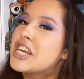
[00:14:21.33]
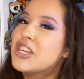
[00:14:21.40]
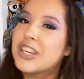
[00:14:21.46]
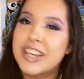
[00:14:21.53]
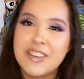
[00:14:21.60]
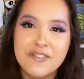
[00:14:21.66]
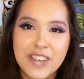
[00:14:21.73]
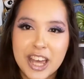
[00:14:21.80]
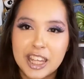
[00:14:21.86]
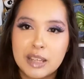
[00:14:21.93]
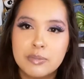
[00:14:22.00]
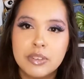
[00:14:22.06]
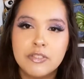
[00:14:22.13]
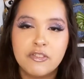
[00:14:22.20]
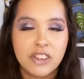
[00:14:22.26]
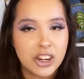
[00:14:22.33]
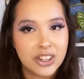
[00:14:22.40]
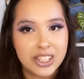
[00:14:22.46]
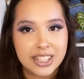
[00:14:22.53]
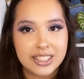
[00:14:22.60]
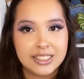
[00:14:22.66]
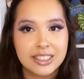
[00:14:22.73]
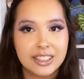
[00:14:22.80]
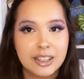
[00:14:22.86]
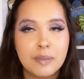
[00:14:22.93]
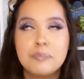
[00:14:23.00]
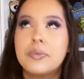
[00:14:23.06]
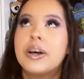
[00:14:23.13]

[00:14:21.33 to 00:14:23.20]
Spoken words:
You can find them very easily.